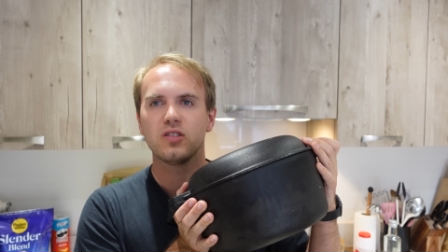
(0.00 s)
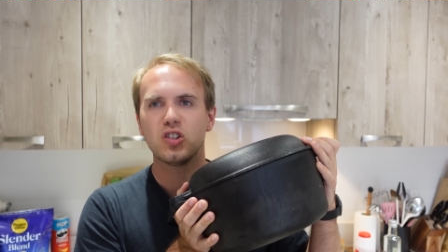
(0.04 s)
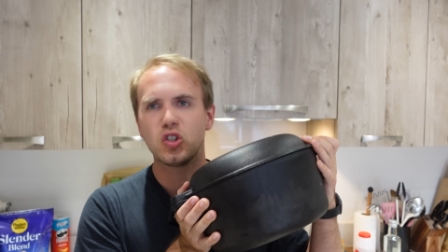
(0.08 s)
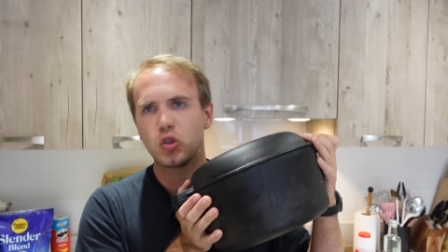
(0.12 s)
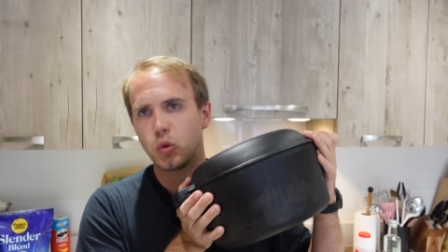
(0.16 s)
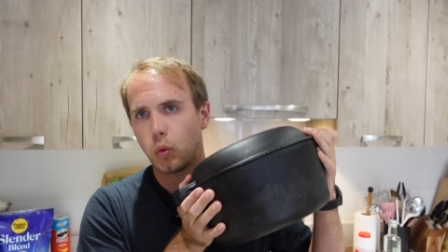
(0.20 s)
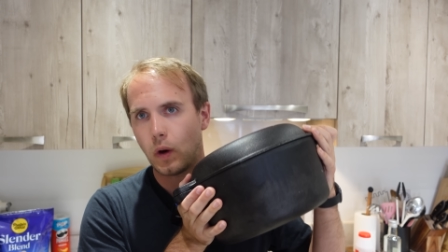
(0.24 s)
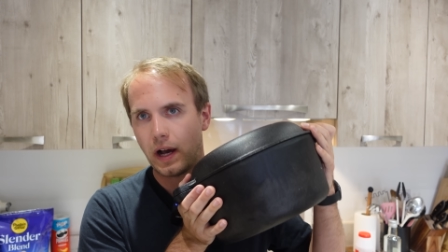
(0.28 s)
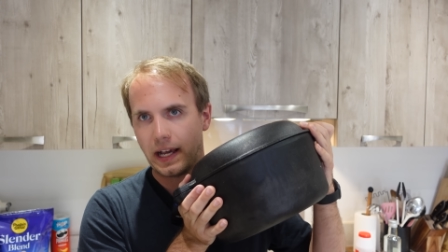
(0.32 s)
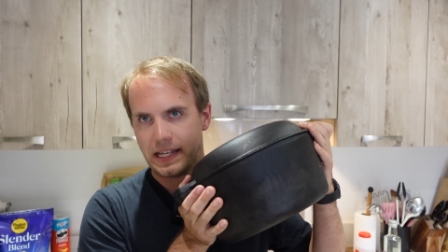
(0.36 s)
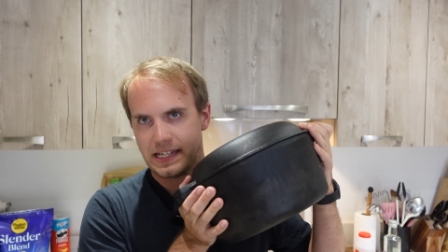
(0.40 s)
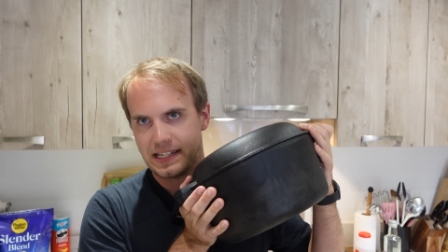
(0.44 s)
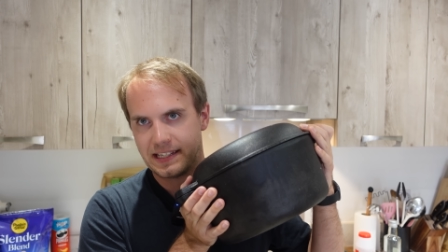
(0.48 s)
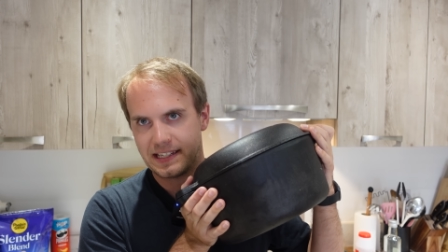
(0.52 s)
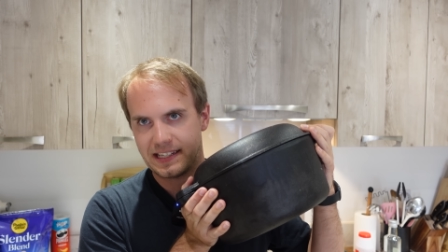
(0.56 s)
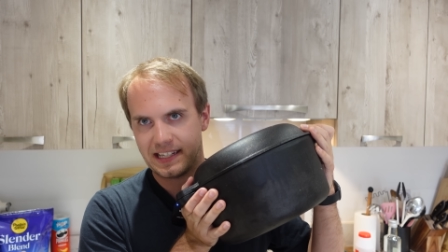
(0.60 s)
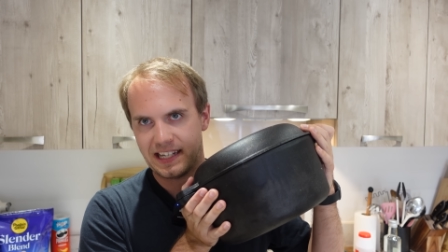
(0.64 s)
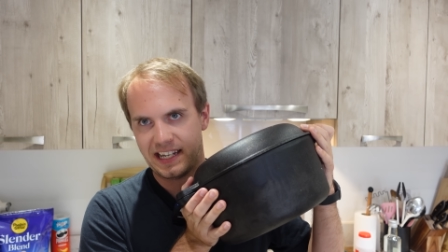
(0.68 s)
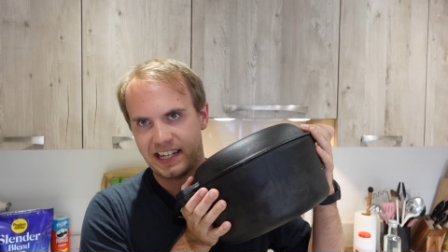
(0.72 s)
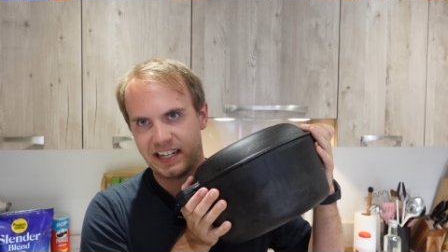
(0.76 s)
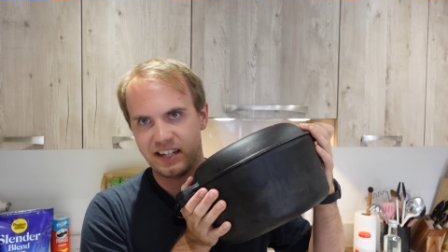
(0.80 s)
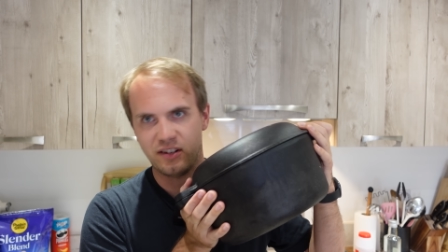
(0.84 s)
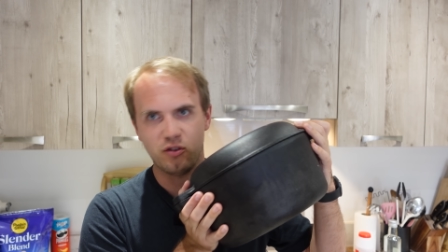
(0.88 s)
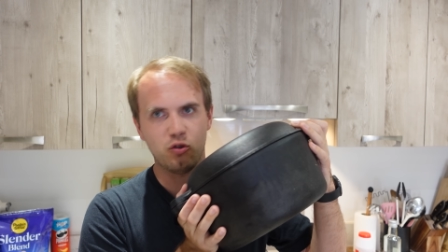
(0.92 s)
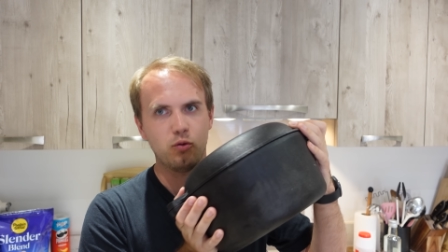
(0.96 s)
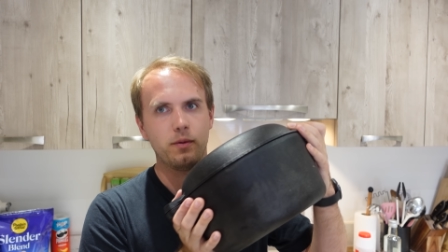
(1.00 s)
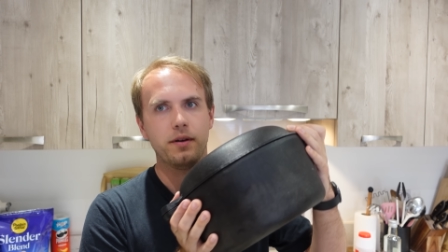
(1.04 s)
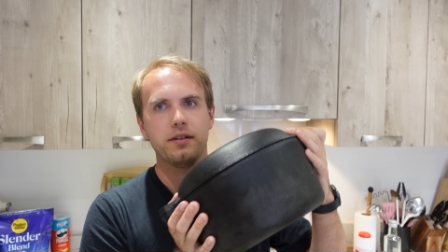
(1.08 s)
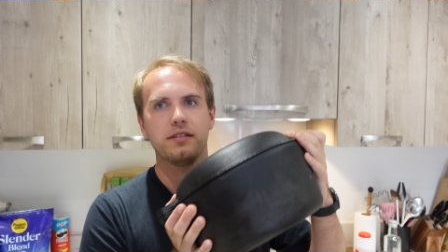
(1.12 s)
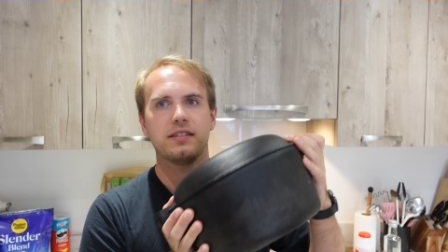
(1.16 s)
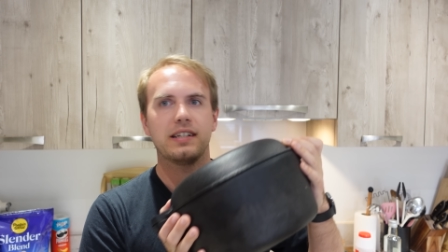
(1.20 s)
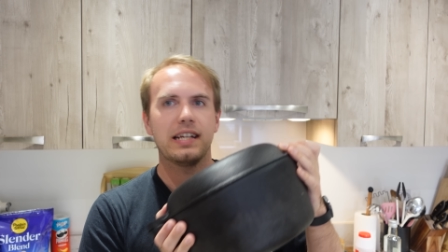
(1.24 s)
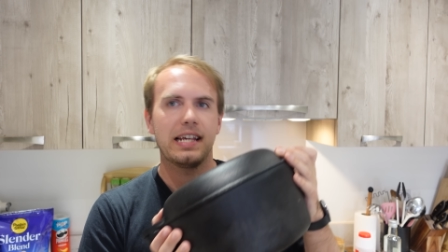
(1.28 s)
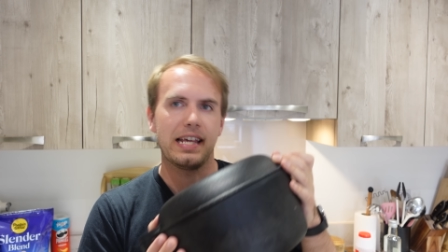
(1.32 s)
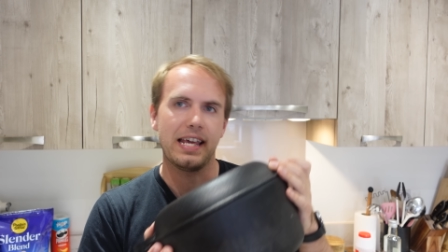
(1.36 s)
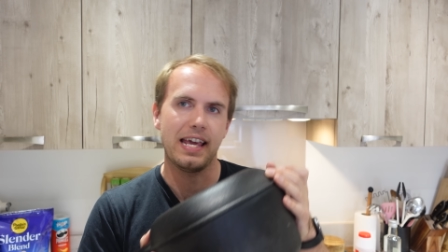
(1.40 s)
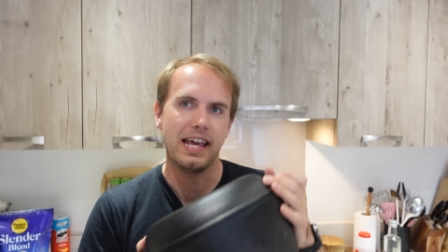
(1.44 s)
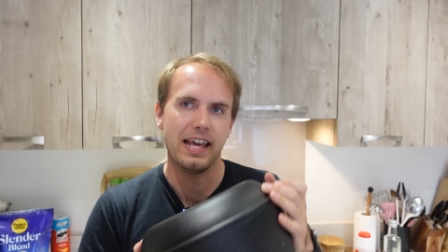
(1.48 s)
twice in
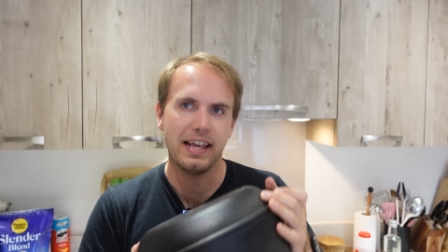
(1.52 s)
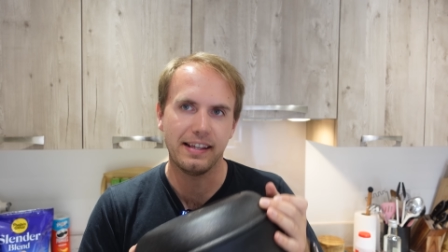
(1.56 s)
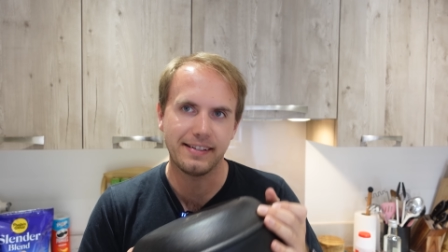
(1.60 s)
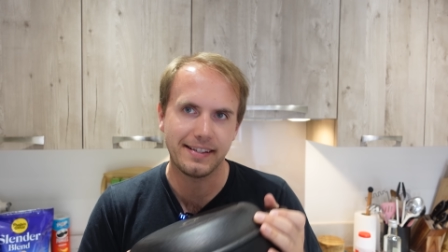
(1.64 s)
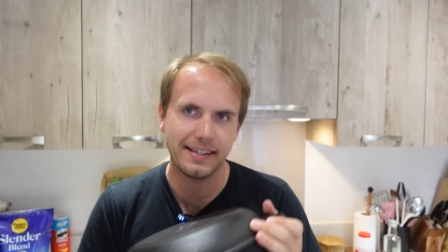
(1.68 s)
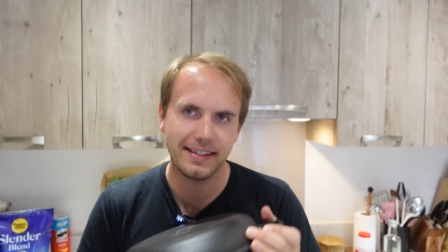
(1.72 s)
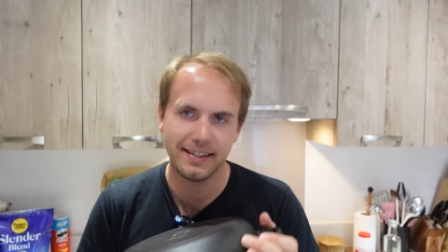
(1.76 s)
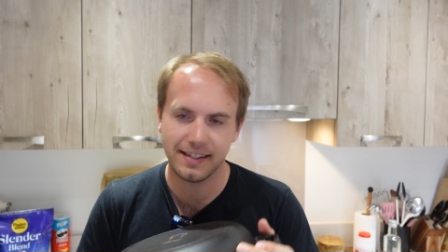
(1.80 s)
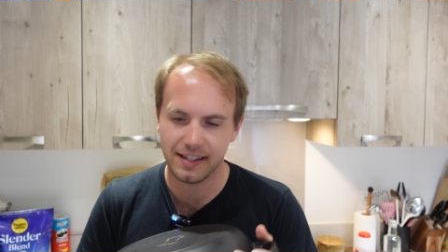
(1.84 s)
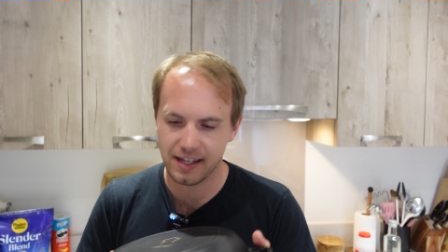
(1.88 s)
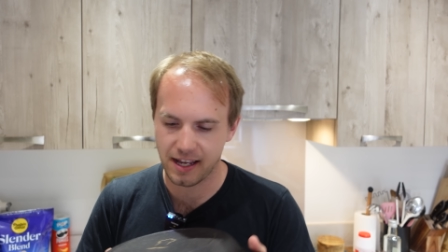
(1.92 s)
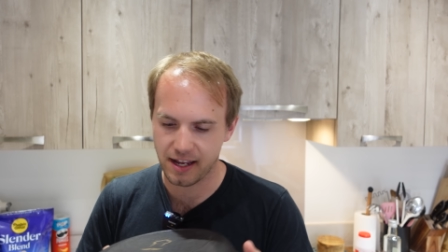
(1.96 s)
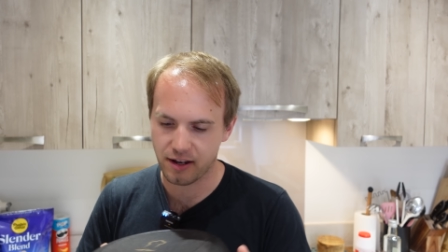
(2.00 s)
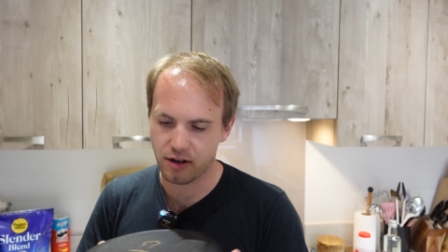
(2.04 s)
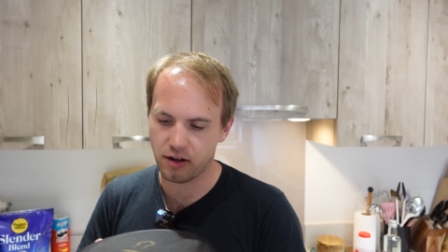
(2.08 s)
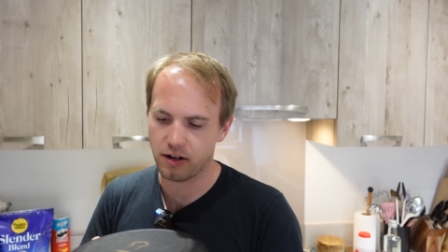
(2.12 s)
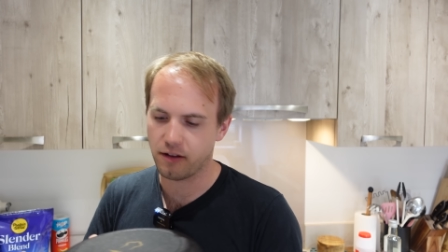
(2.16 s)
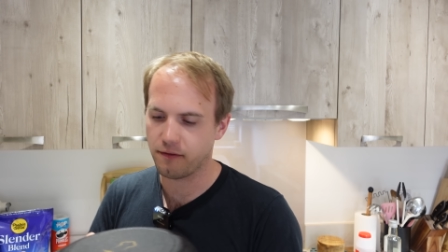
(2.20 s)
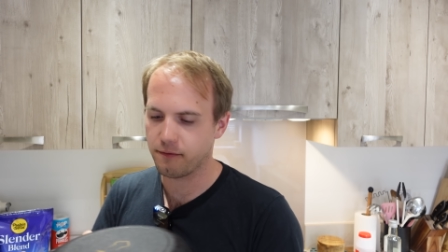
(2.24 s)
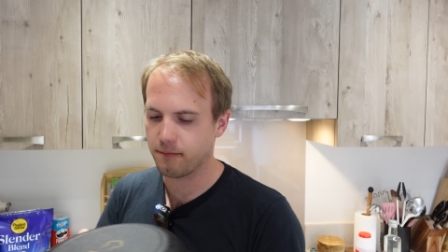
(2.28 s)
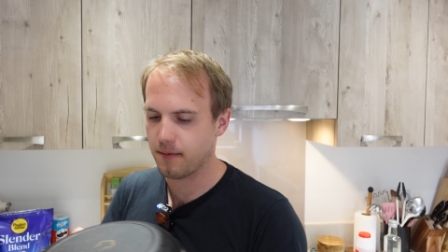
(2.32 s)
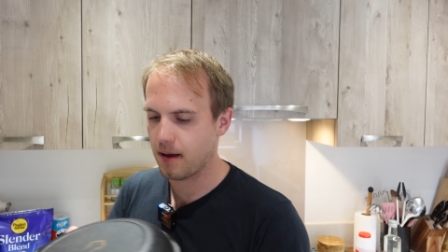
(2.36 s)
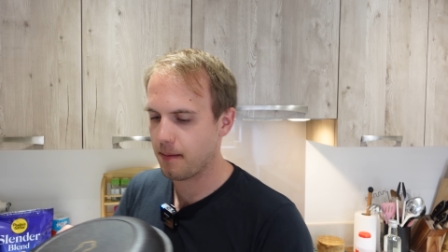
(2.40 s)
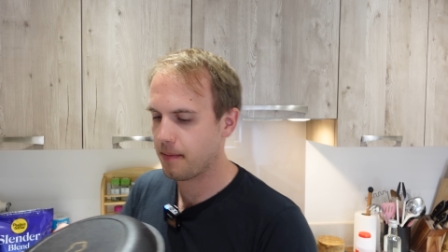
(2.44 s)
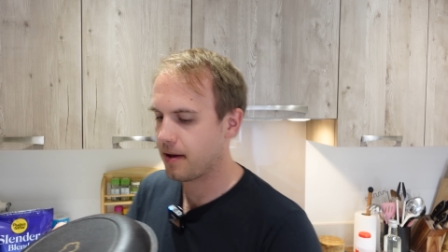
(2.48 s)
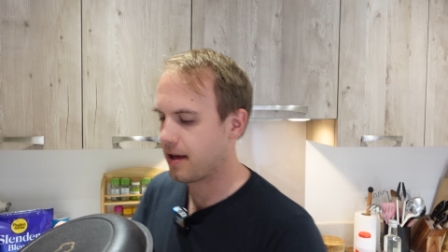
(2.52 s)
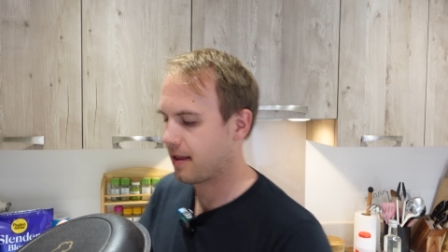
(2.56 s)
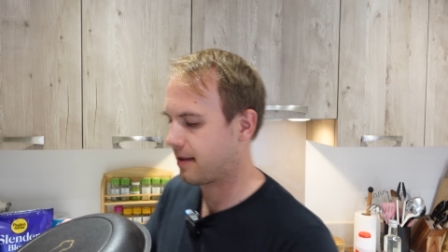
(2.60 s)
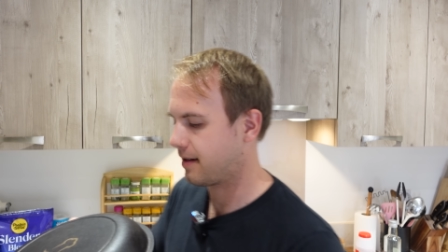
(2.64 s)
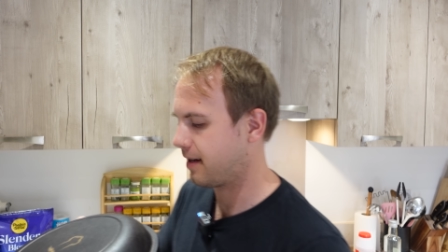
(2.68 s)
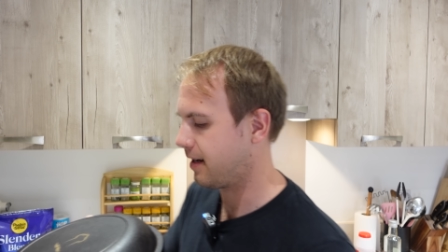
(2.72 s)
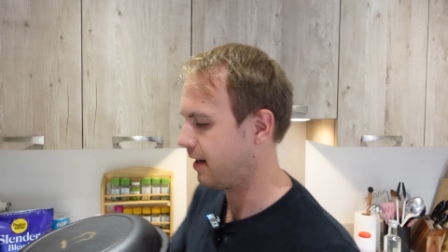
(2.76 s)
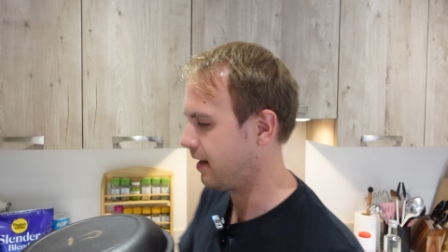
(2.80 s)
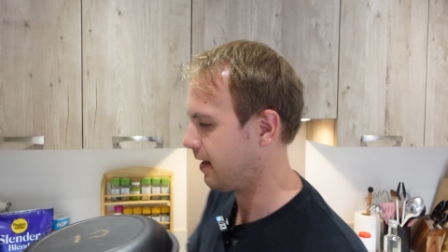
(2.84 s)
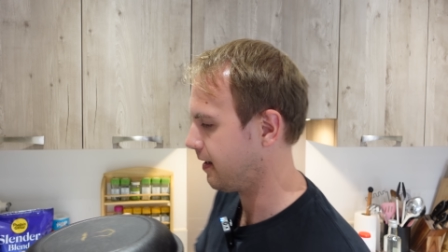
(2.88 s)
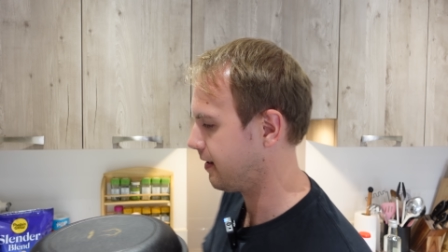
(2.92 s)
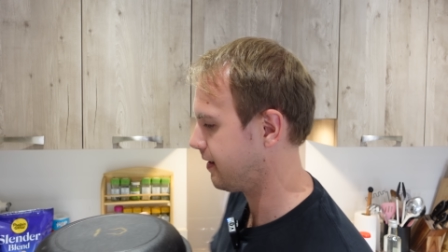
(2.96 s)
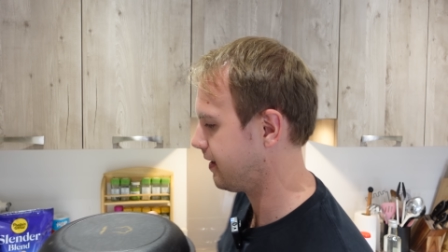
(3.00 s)
almost a year since I got it for my
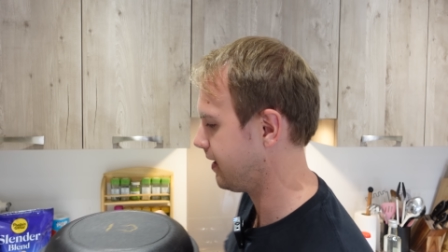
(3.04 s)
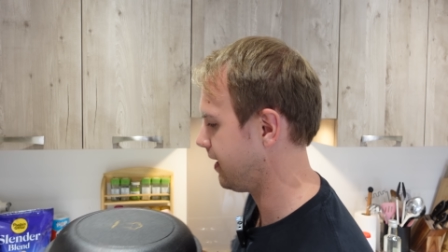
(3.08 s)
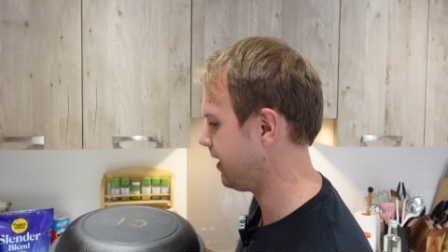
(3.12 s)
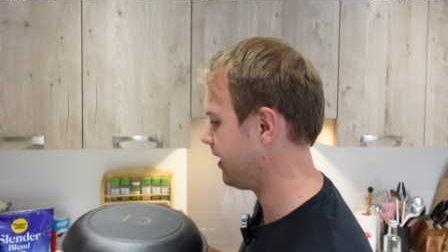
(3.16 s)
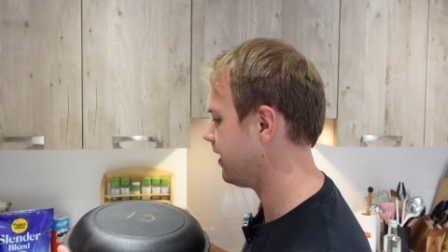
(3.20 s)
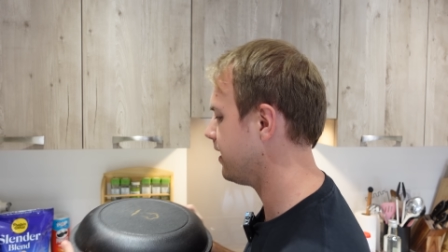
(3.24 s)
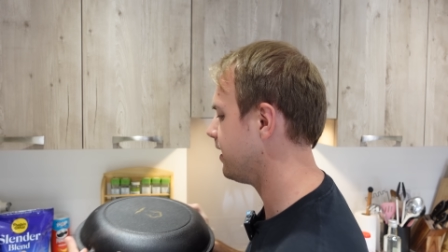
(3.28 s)
birthday last year.